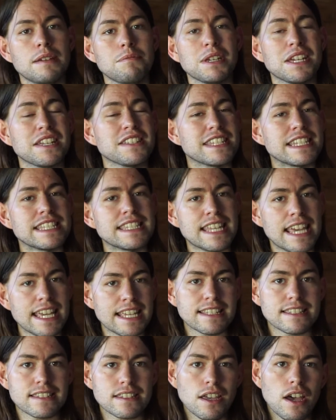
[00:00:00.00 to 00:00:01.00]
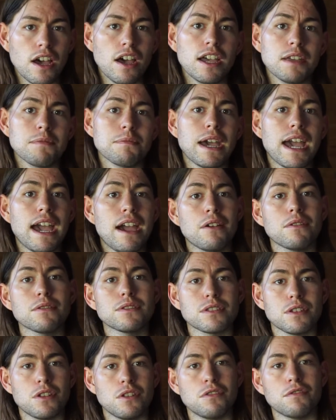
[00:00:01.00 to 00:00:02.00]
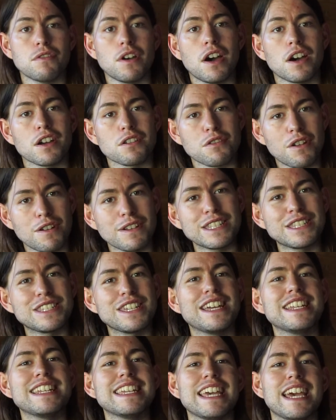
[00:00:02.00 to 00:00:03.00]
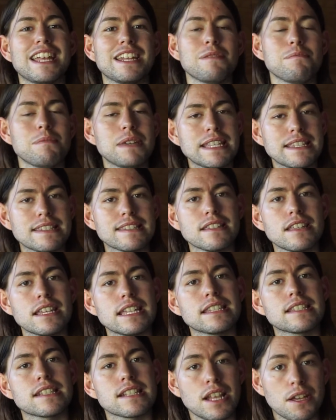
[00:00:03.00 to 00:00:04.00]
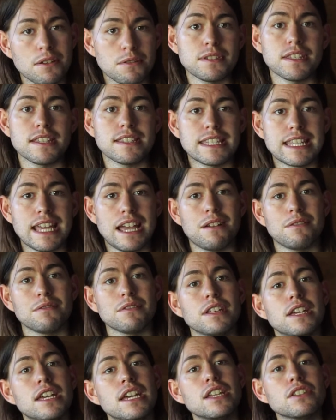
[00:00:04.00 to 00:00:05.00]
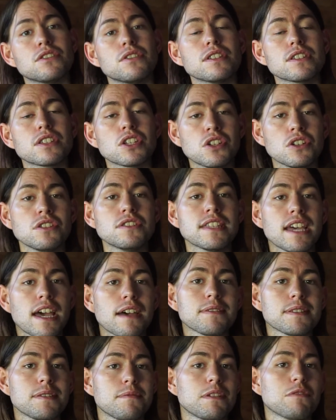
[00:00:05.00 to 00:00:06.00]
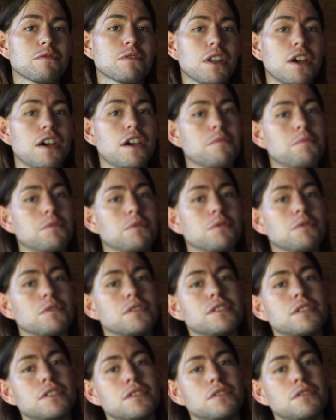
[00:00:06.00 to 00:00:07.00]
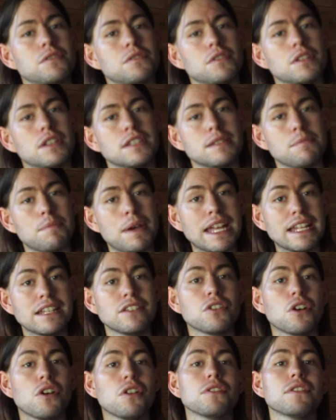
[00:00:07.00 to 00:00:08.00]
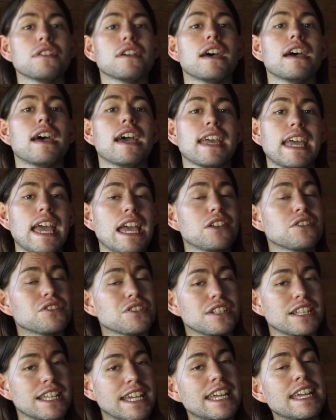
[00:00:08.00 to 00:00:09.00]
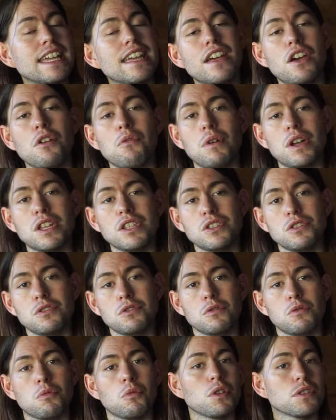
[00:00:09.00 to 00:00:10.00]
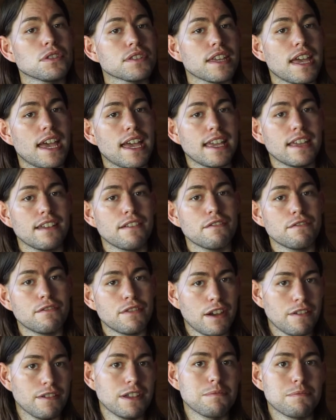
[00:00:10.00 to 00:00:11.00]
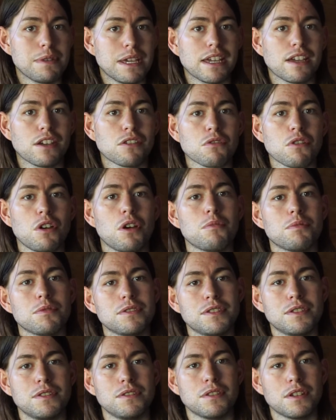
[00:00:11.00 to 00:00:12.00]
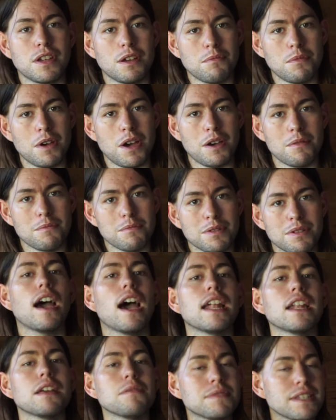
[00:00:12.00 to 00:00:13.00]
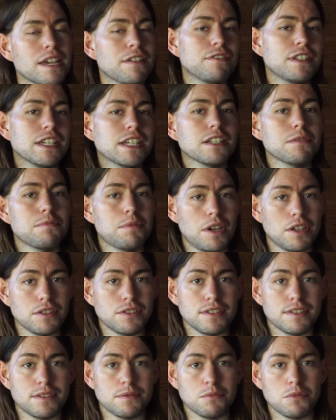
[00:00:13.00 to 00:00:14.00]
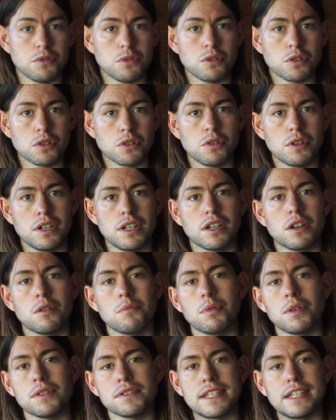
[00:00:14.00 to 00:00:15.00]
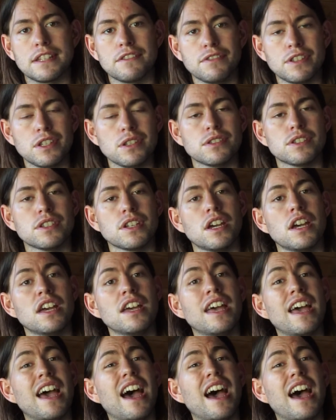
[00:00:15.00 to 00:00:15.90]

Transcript: because it takes time out of our growing journey and it means that it slows us down. So it's good to have something reliable to depend on occasionally when you want a very big crop to come up. And I'm definitely going to purchase some more coir compost in the future.